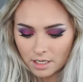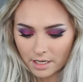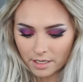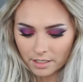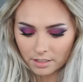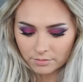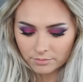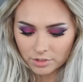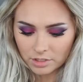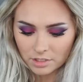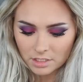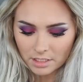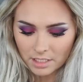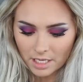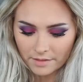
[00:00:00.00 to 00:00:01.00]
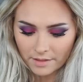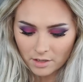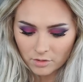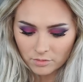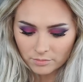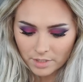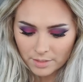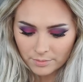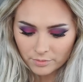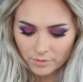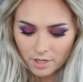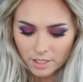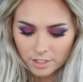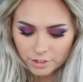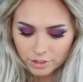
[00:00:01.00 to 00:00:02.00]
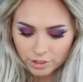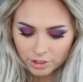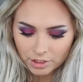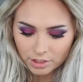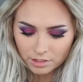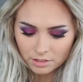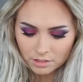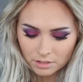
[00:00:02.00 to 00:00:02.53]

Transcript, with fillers: And I'm just gonna get that on my brush.